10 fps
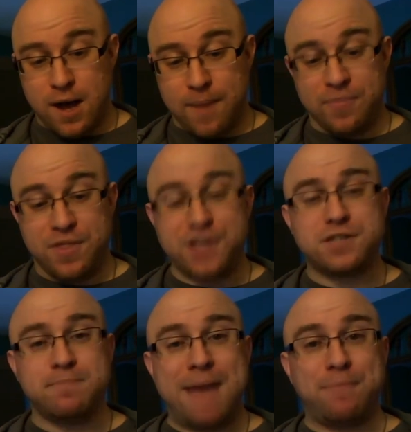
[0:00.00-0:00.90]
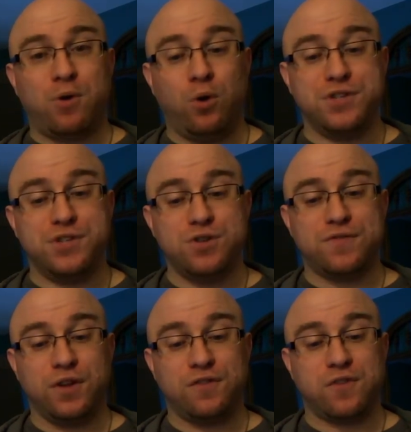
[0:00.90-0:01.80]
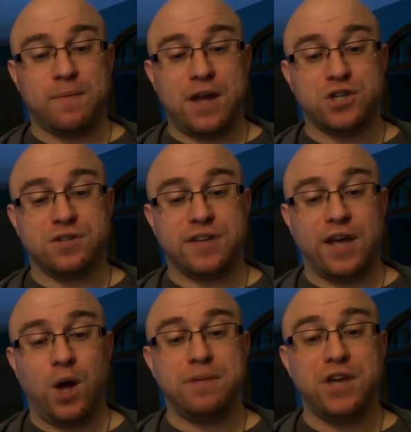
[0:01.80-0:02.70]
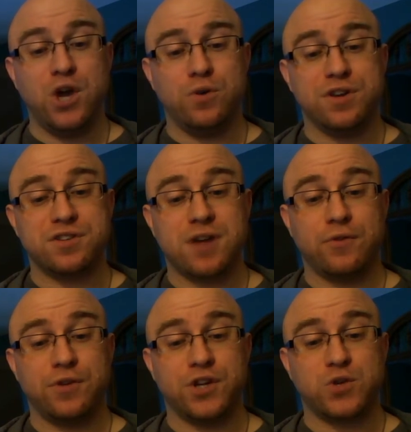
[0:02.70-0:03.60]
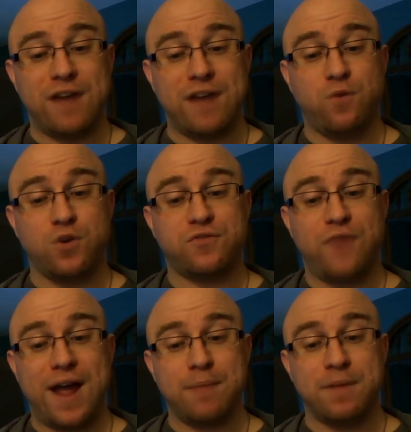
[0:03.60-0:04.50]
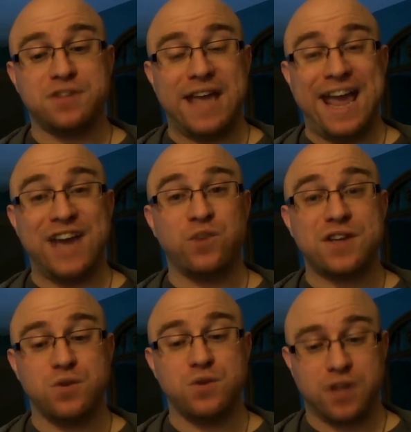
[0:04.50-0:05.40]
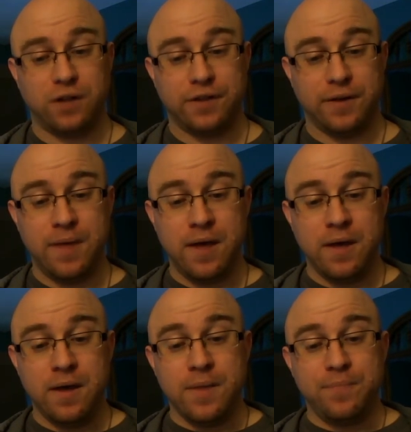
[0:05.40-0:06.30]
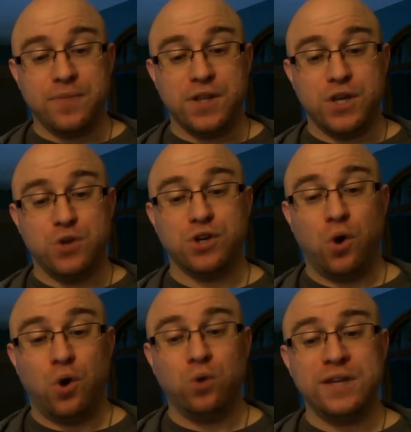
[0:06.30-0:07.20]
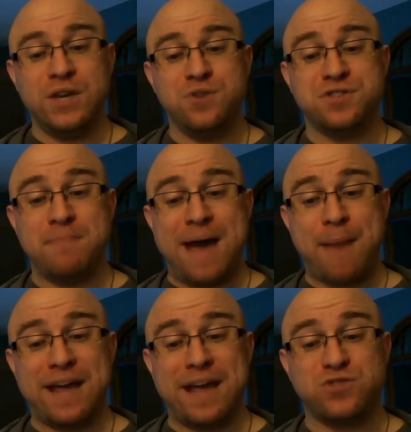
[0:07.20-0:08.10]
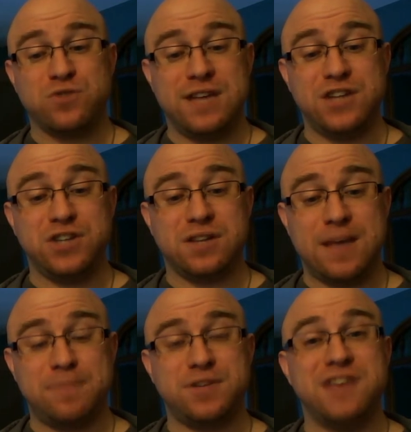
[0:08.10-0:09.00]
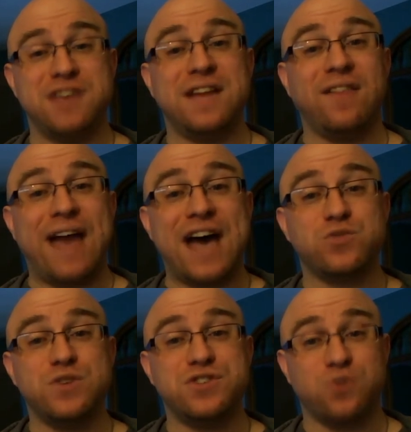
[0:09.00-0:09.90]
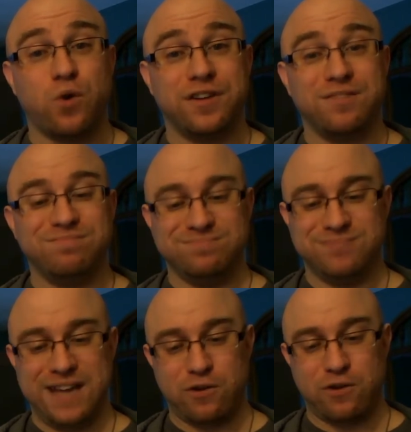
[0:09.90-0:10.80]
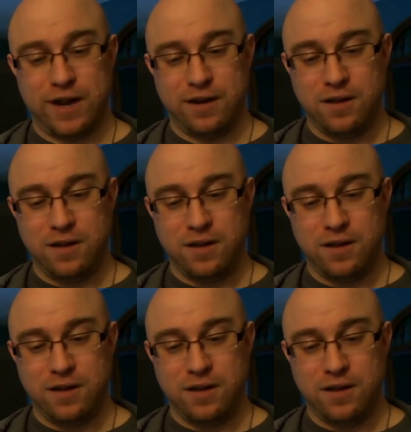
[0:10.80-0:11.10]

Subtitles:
This map holds useful information to help you discover the Triforce fragments and rescue Zelda. You should only use the map and strategic tips as a last resort. Yeah, right.